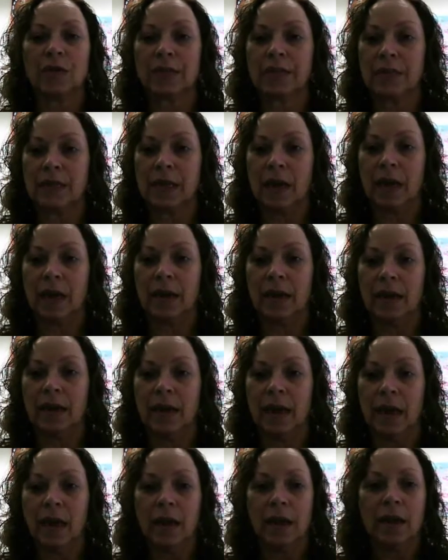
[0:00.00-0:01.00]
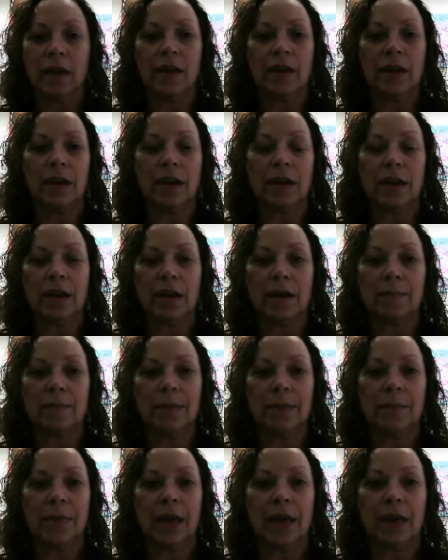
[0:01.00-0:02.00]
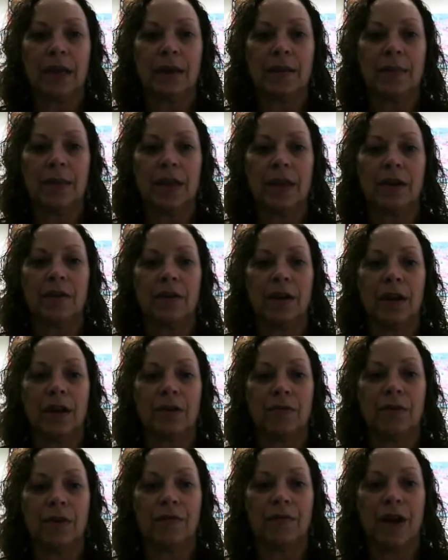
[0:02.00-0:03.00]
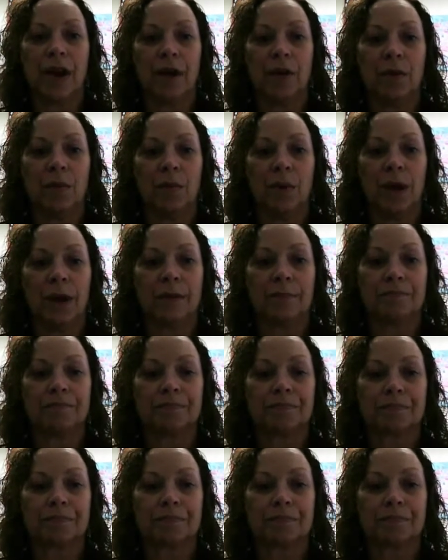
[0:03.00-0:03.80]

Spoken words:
design, you need to implement, and then you need to evaluate.